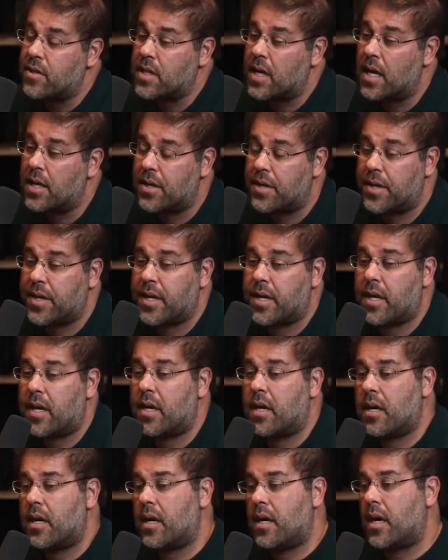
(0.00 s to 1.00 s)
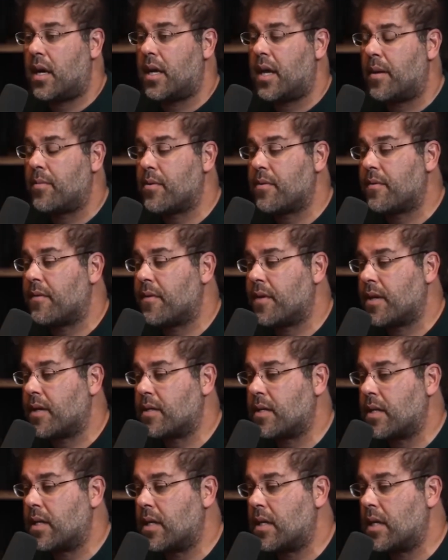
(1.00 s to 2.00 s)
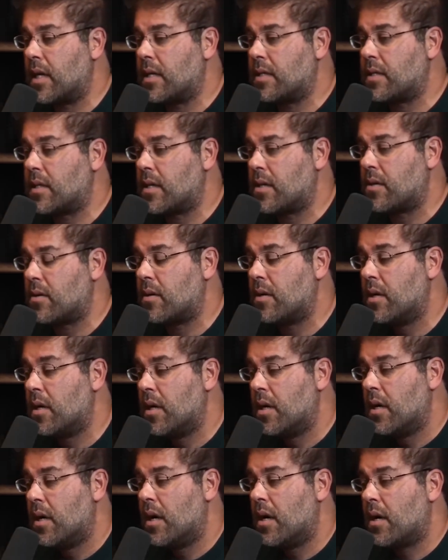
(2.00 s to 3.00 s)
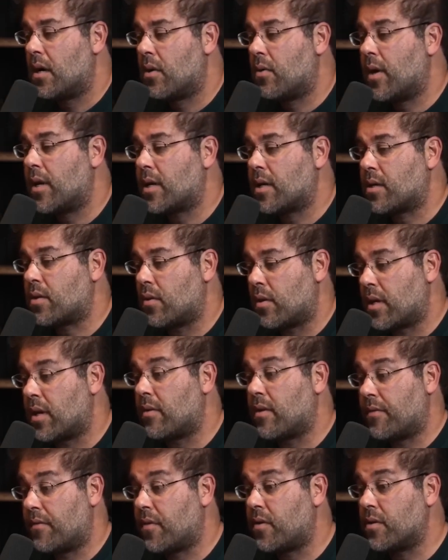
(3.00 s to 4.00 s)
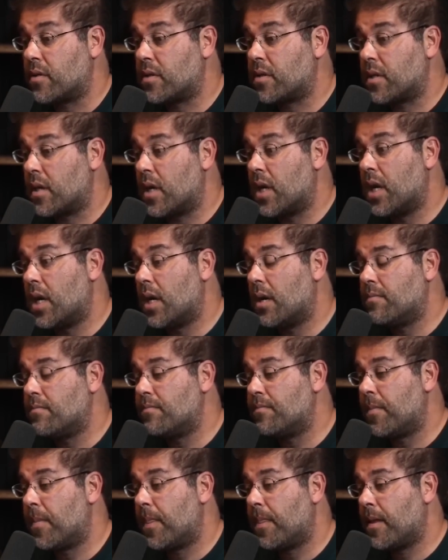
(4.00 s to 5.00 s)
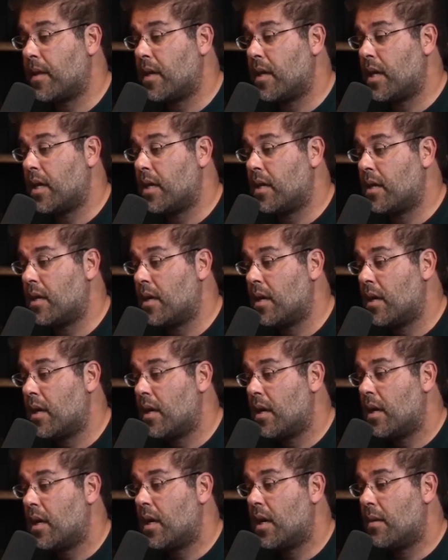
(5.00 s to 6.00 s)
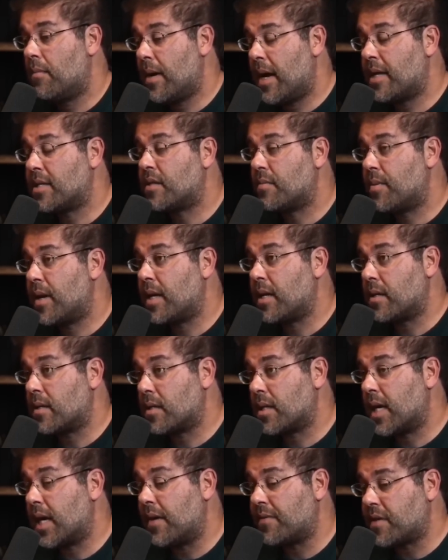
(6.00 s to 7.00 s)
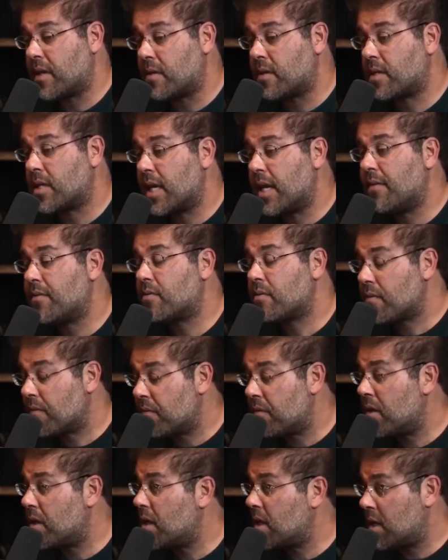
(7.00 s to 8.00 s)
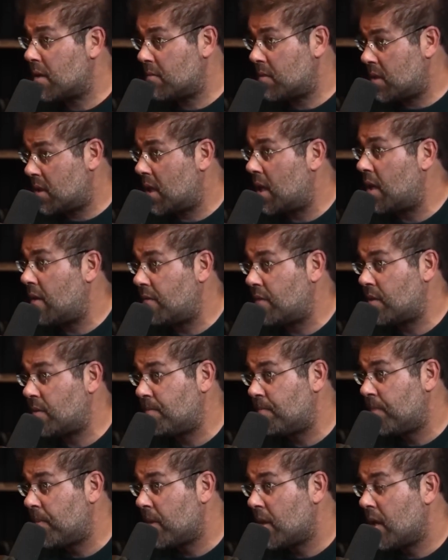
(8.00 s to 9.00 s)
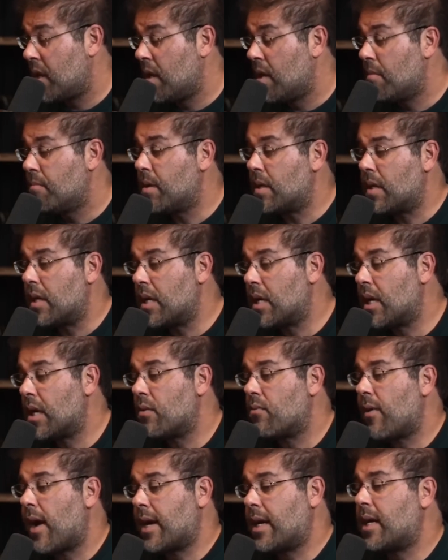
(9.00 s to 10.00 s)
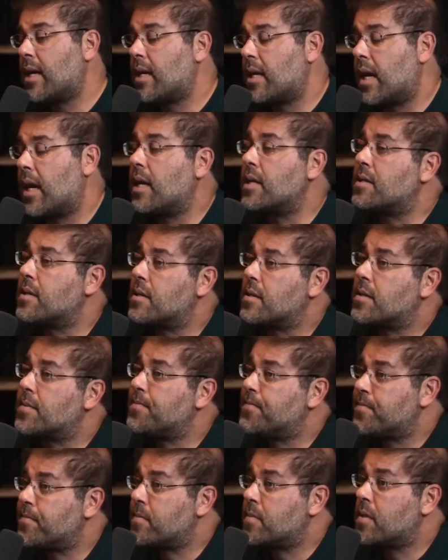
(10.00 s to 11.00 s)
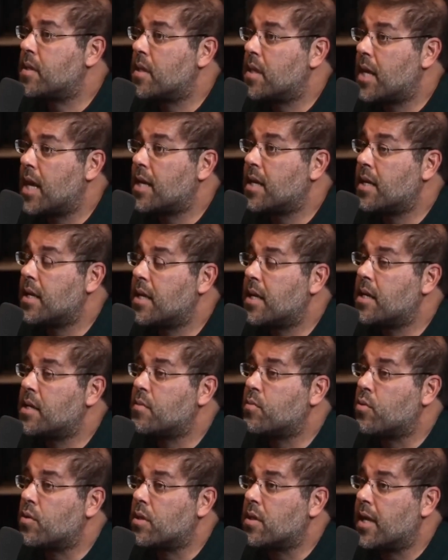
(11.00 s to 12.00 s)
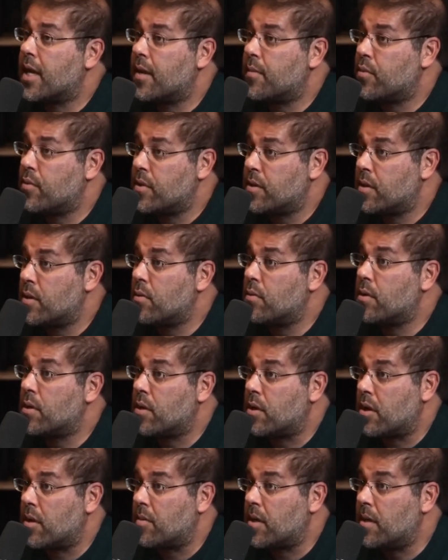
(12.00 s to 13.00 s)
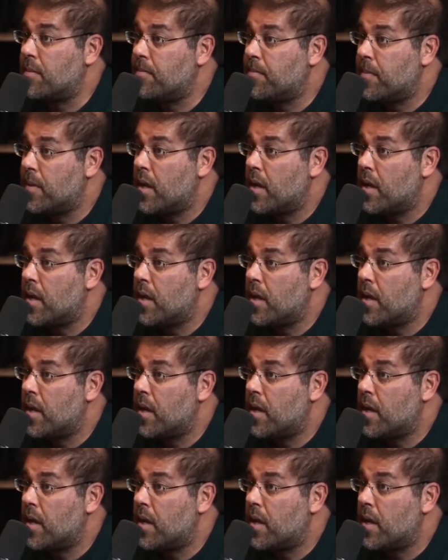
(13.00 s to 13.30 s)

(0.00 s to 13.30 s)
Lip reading: I think a number of the things that he does that are quite extraordinary. First, in emancipating the slaves. Now, the slaves were freeing themselves, but Lincoln recognizes that he needs more labor in the Union Army.